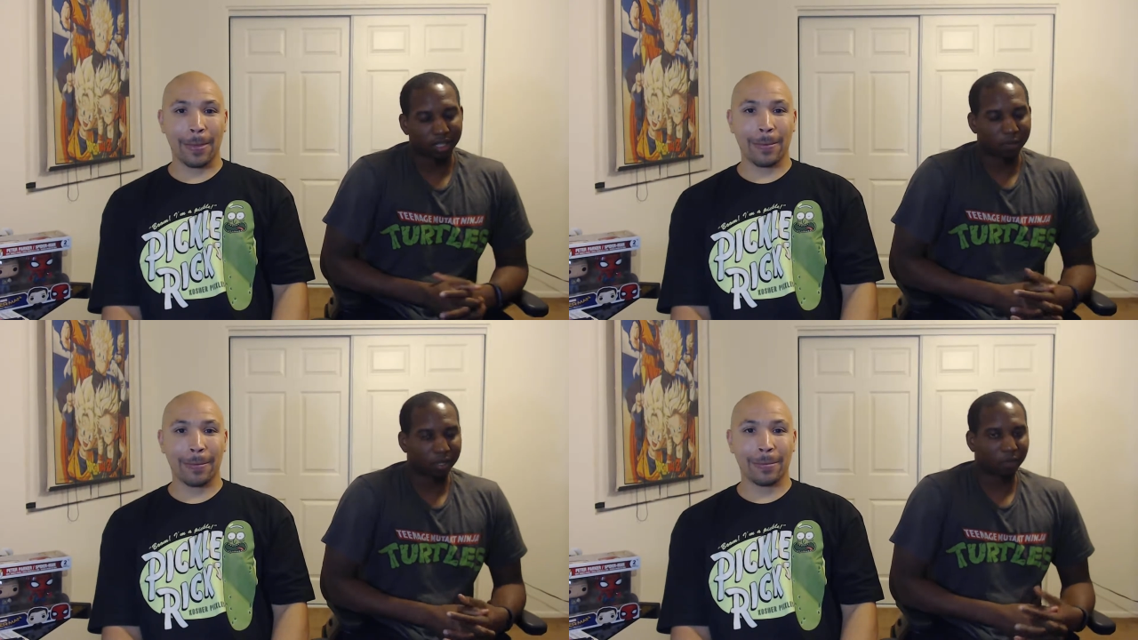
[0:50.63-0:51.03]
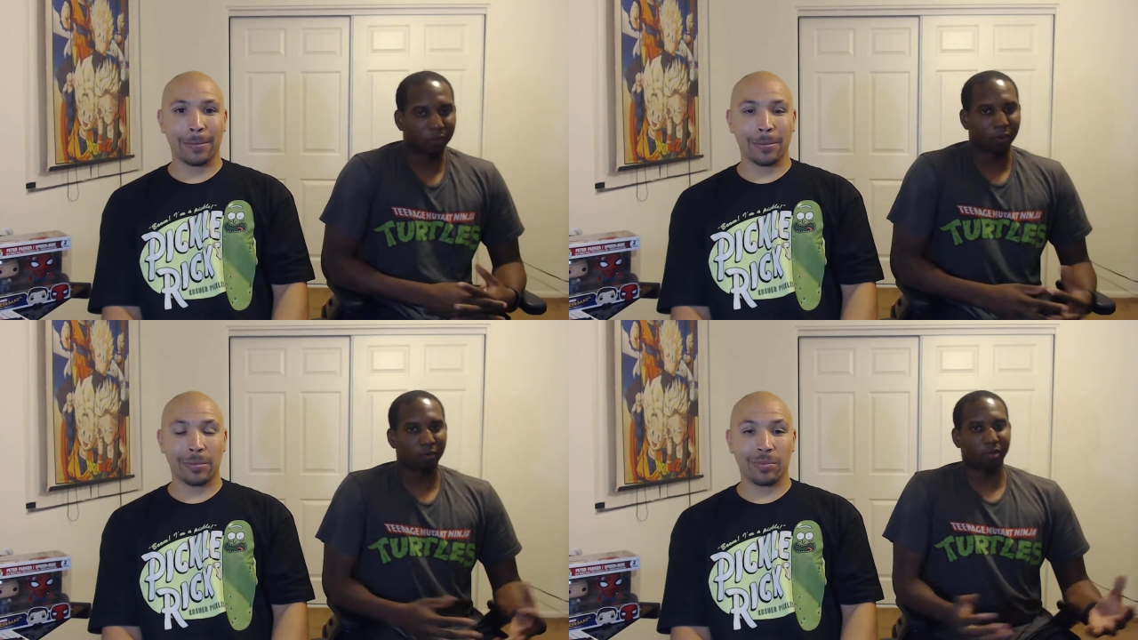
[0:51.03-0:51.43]
Speaker 1: I'm looking
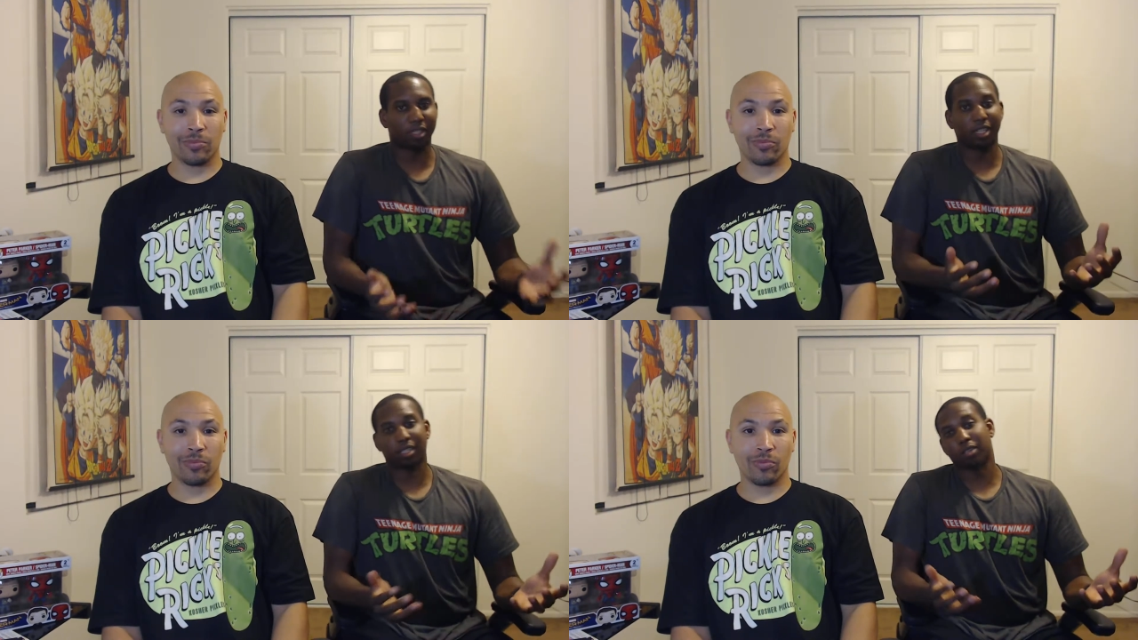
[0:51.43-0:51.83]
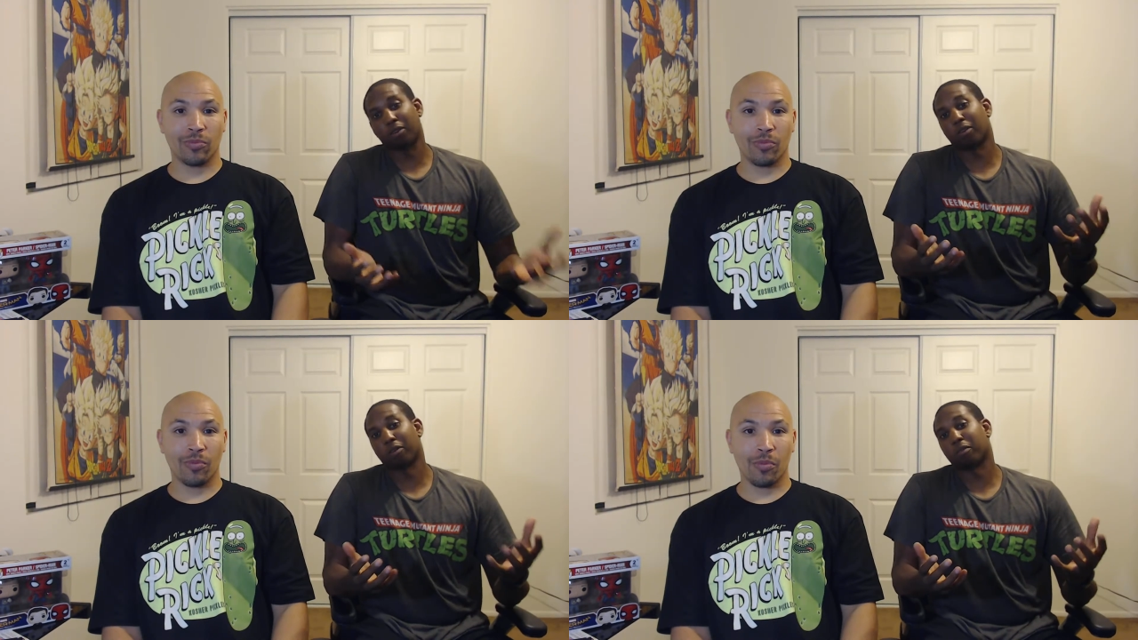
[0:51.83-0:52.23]
forward for decent
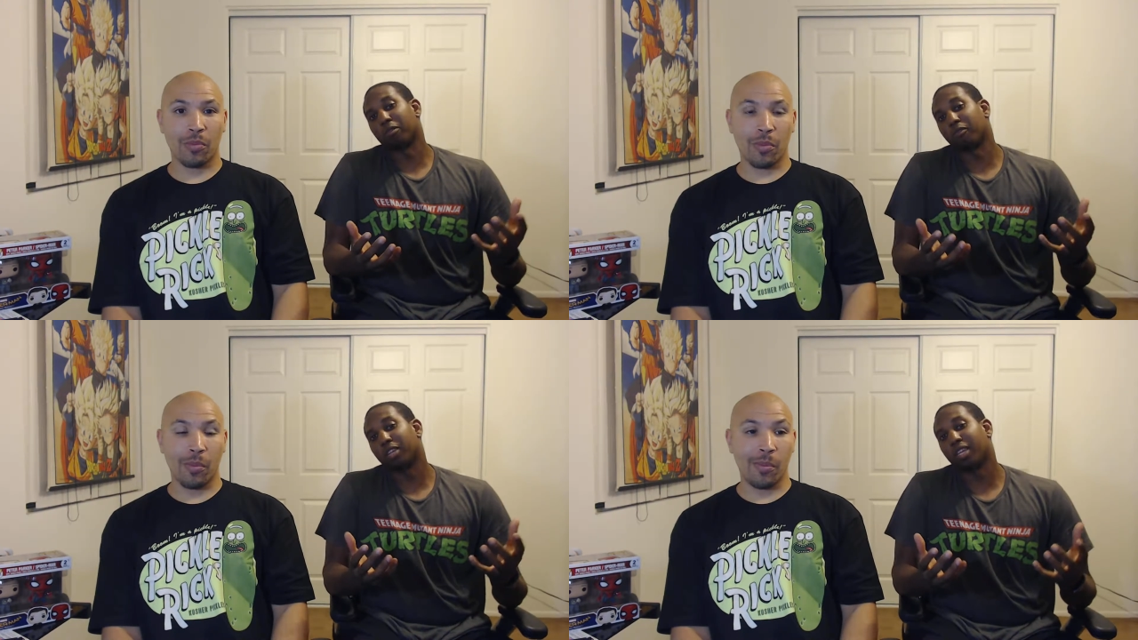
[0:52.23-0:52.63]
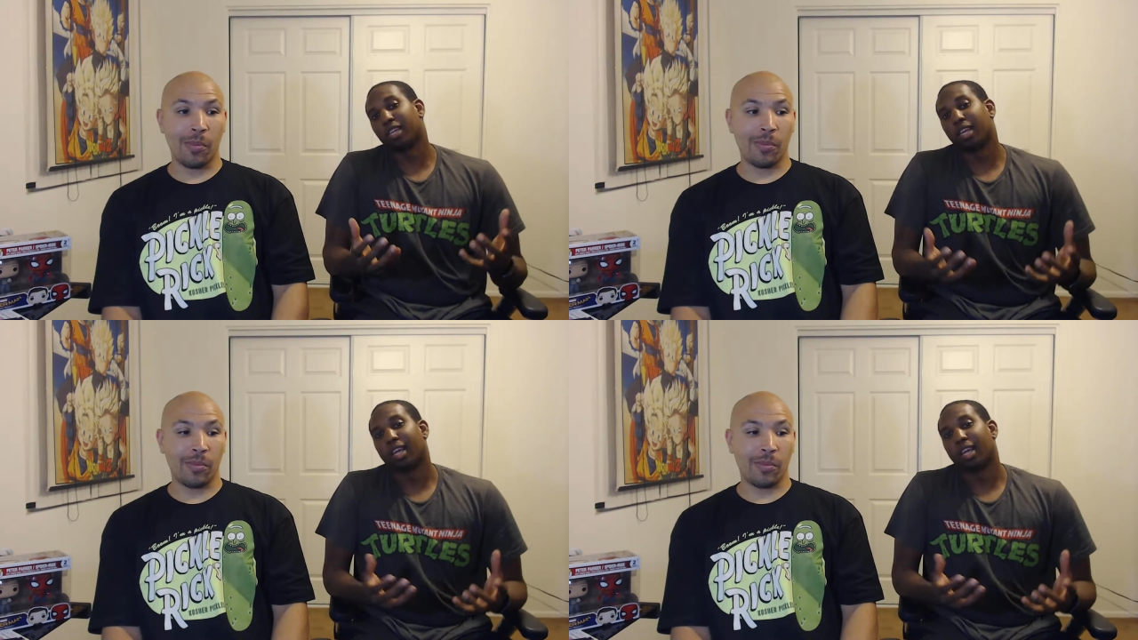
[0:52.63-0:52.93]
horror movie,